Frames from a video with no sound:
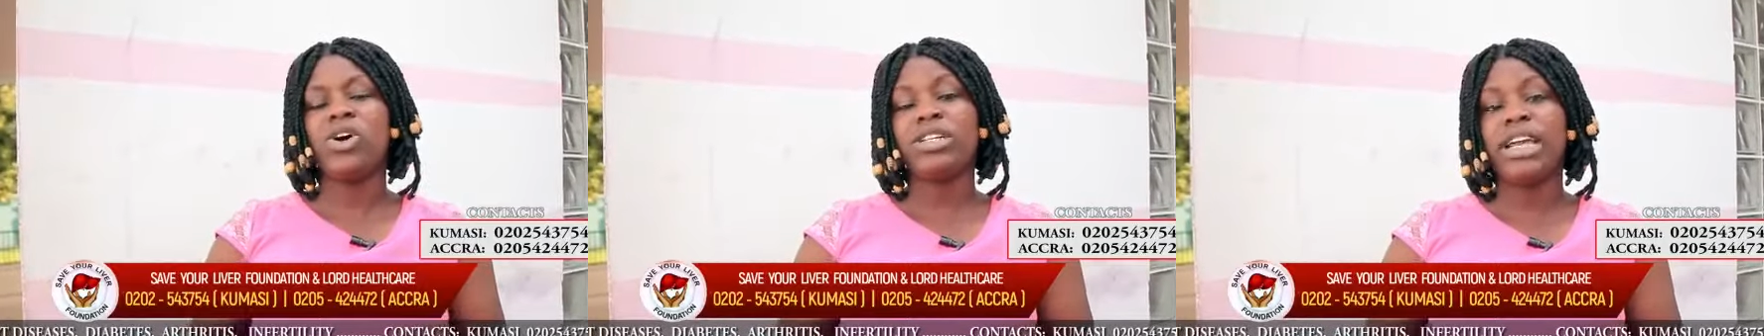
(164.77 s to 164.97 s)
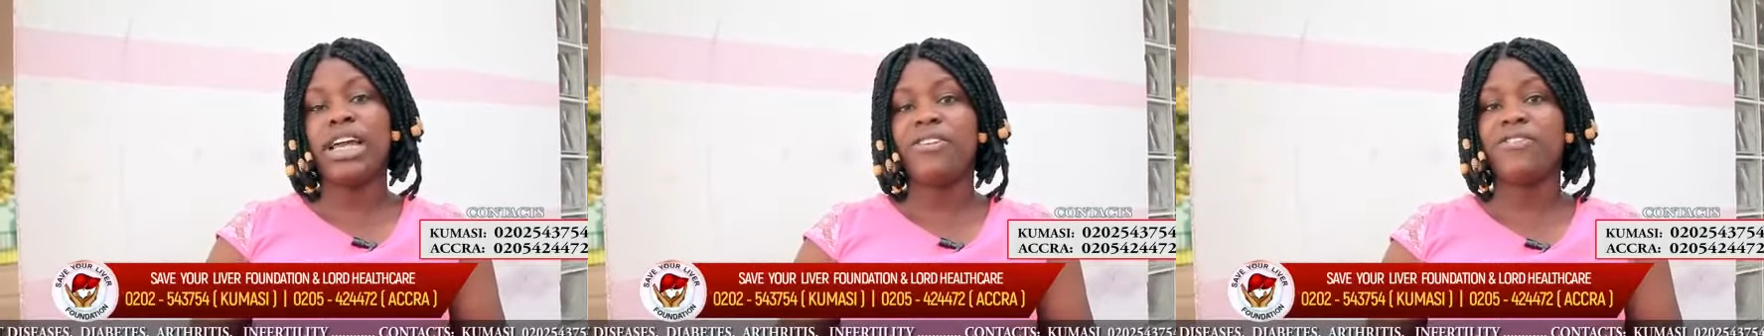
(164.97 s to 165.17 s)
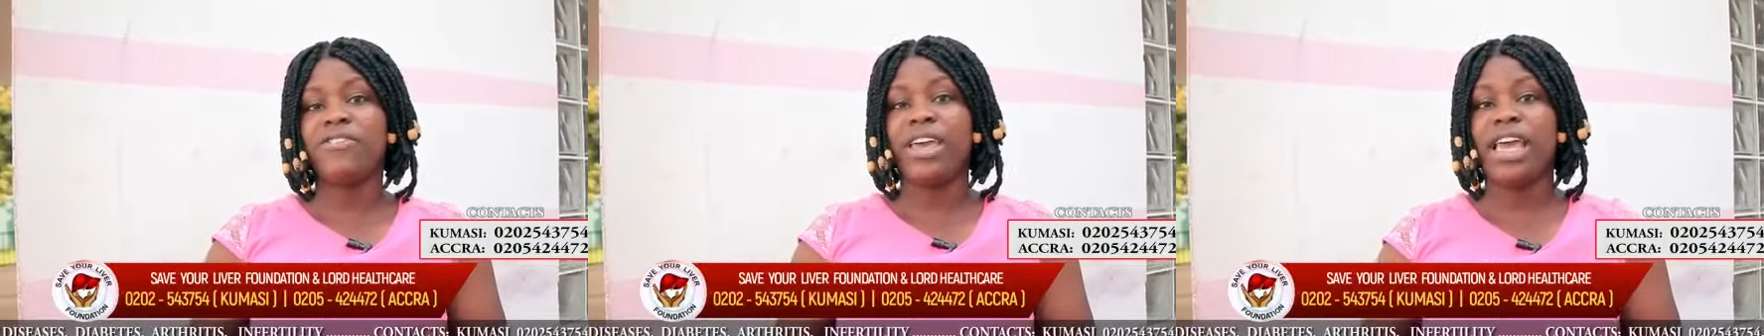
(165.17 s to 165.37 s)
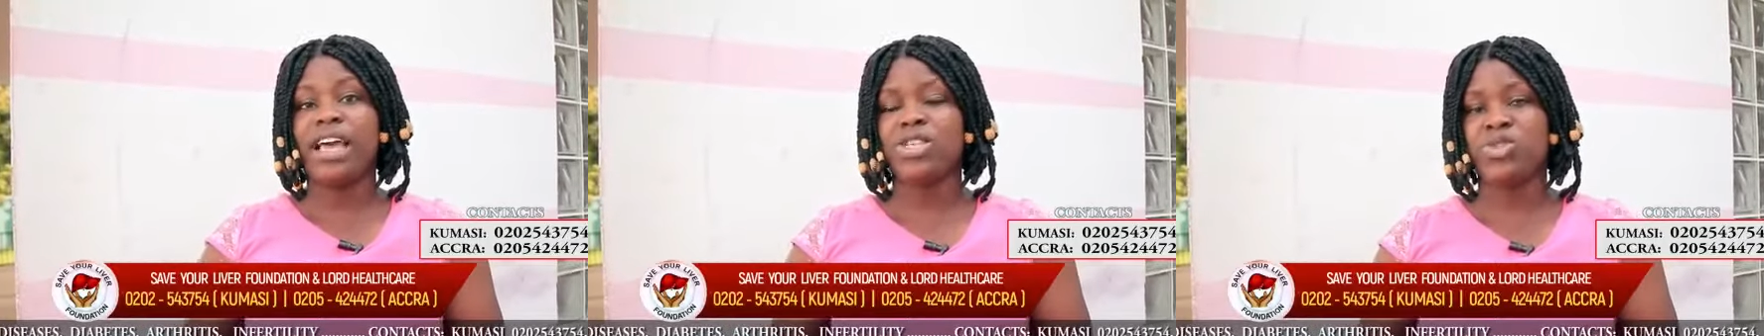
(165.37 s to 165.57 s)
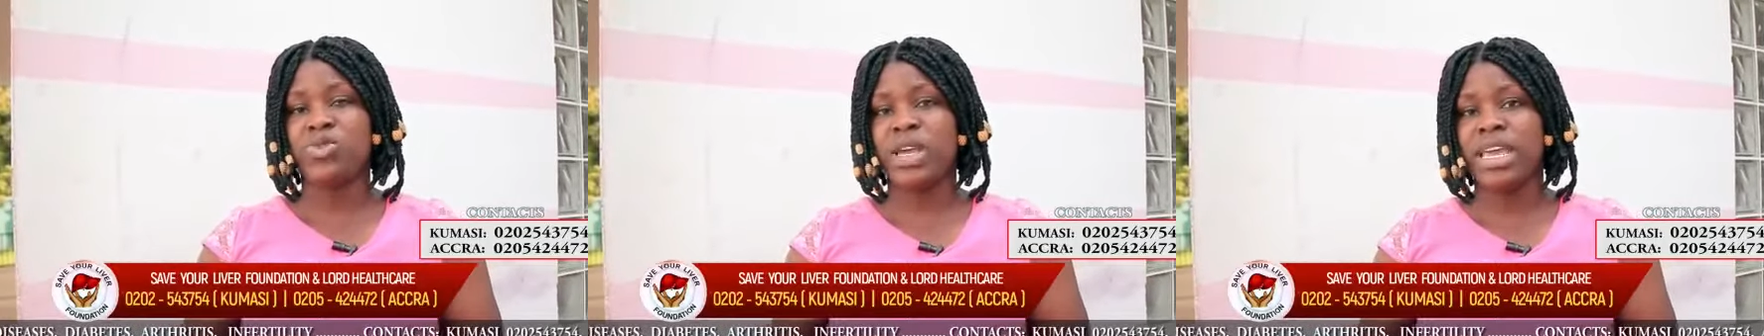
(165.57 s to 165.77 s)
Lord Healthcare
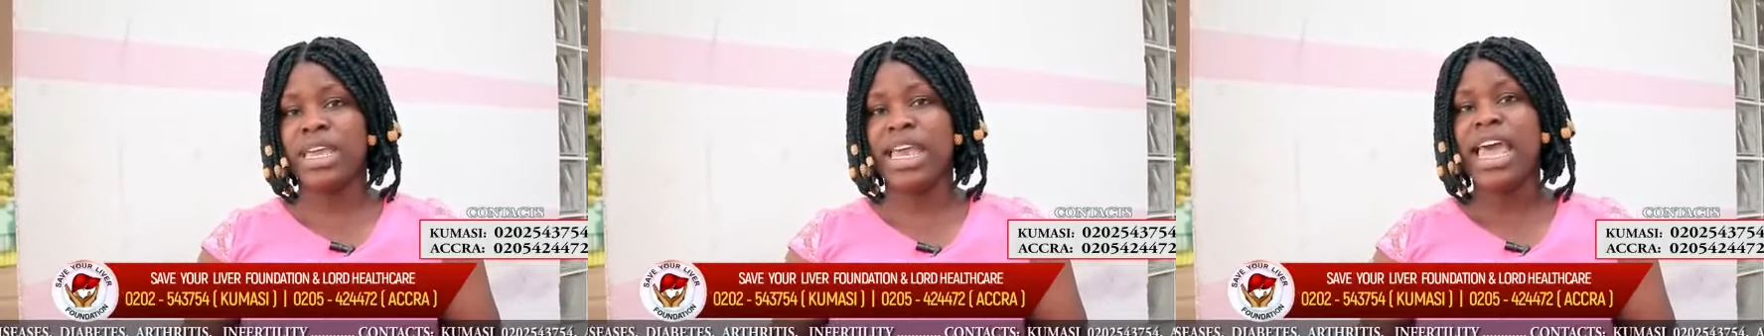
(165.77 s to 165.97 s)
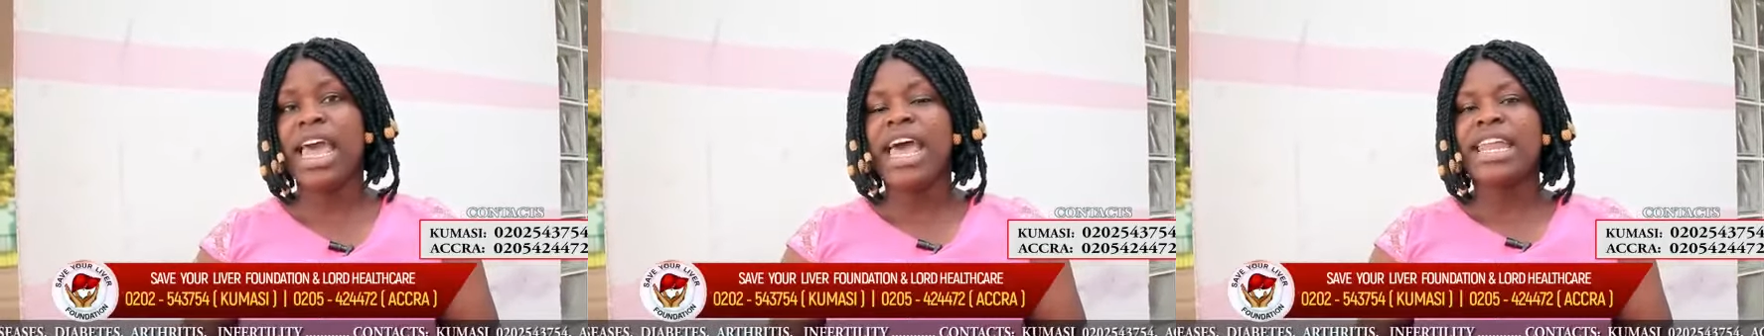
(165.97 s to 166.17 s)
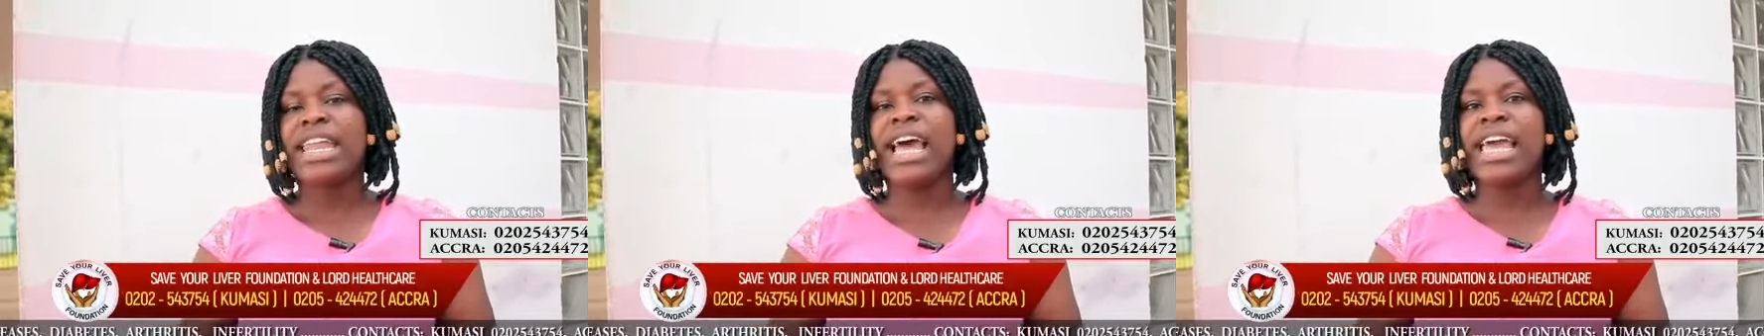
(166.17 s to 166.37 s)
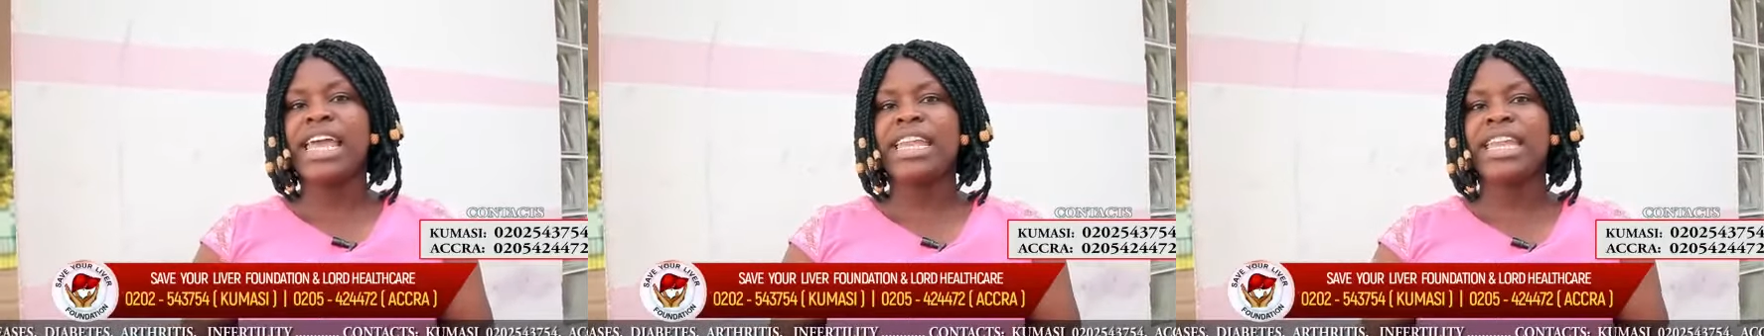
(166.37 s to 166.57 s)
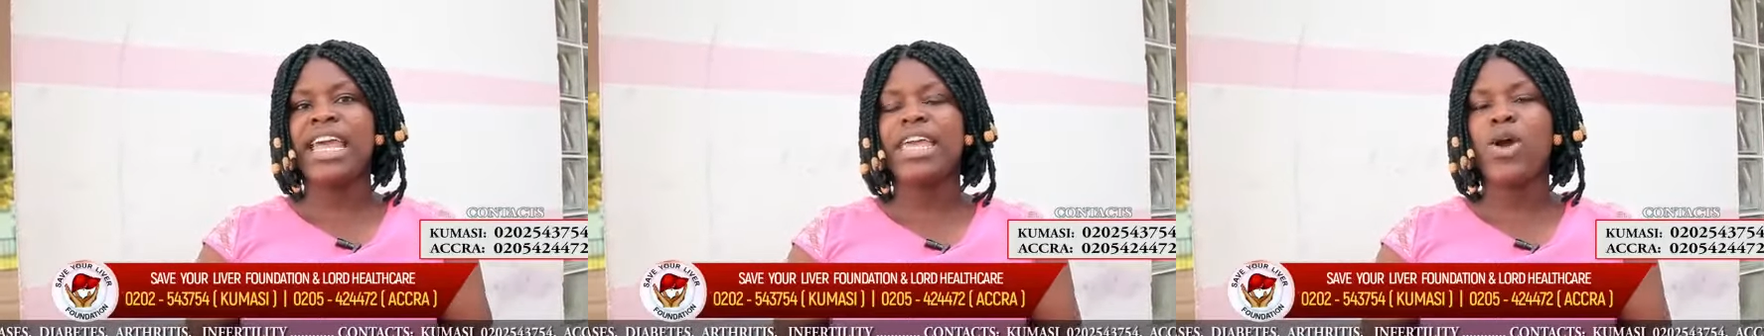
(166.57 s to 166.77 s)
as well. Now
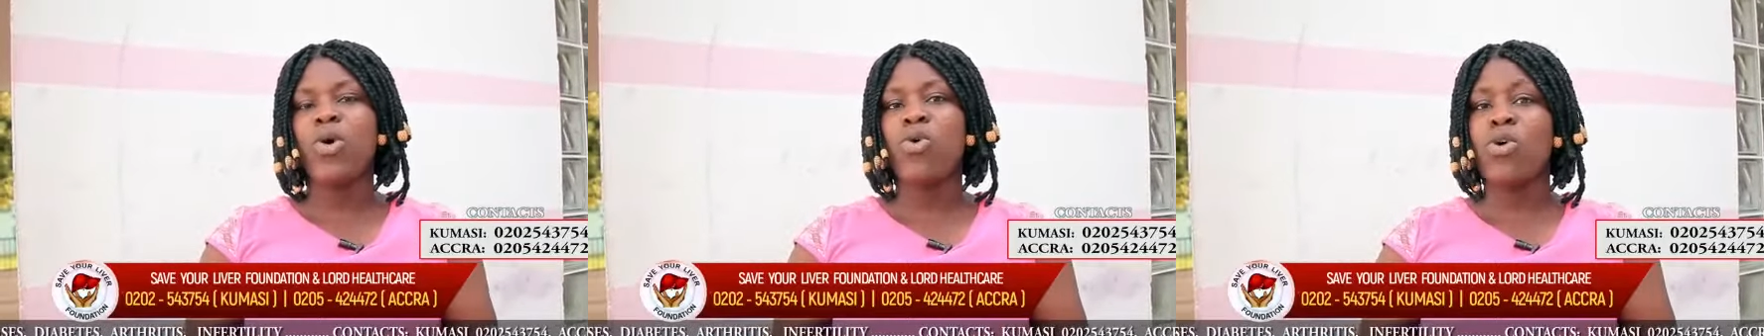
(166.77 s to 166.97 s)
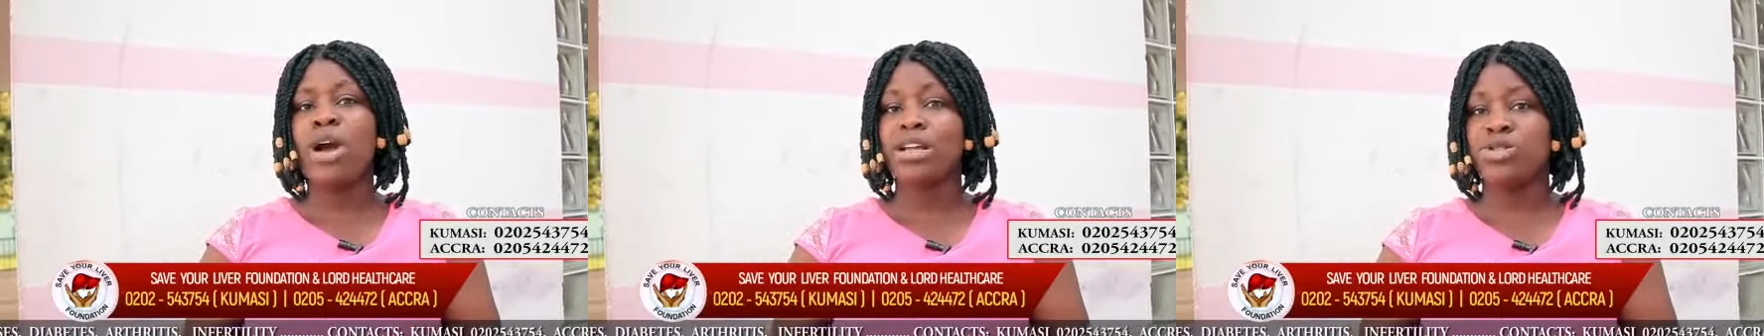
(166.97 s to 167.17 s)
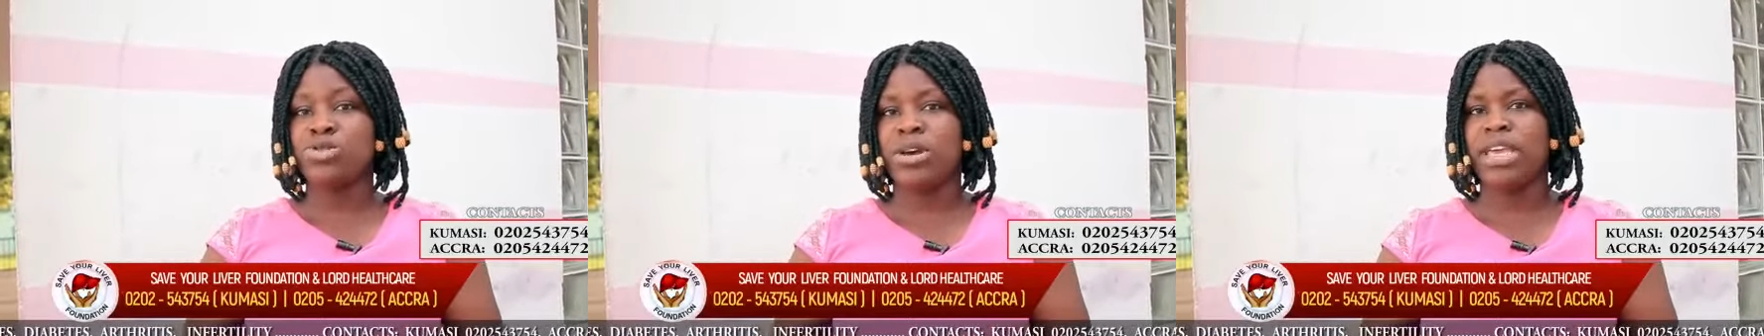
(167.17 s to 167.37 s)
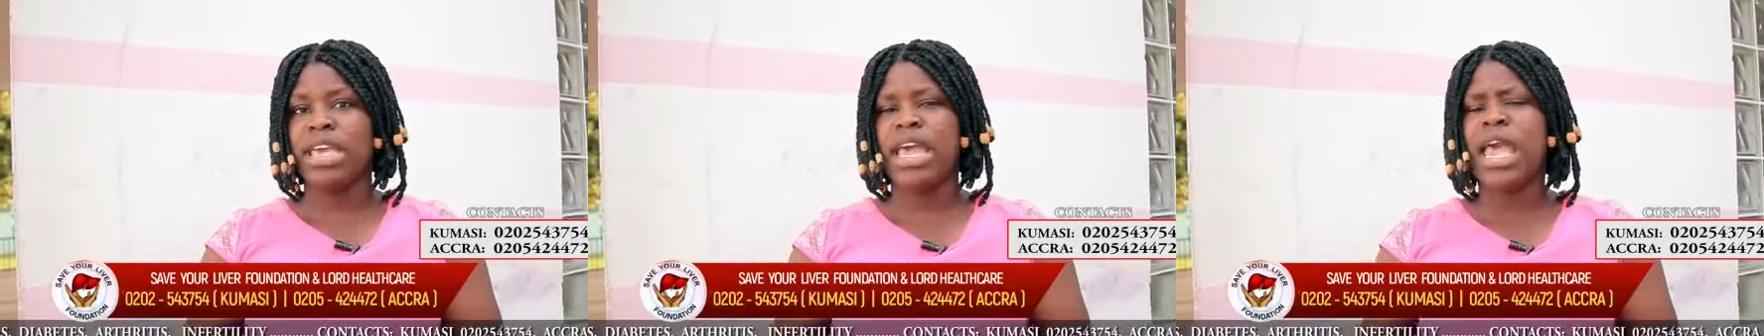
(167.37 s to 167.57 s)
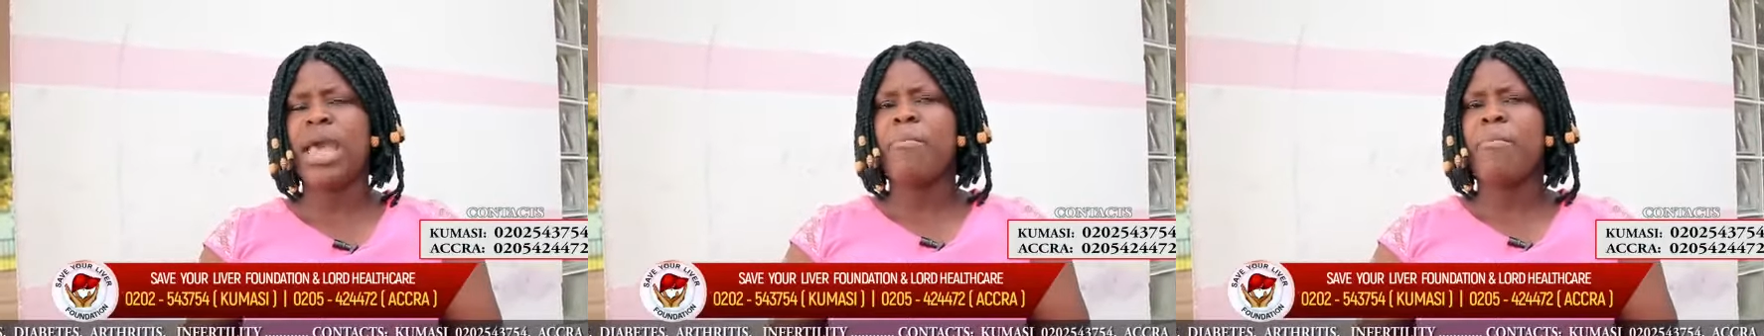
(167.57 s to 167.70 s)
na ene ye ho ato ye.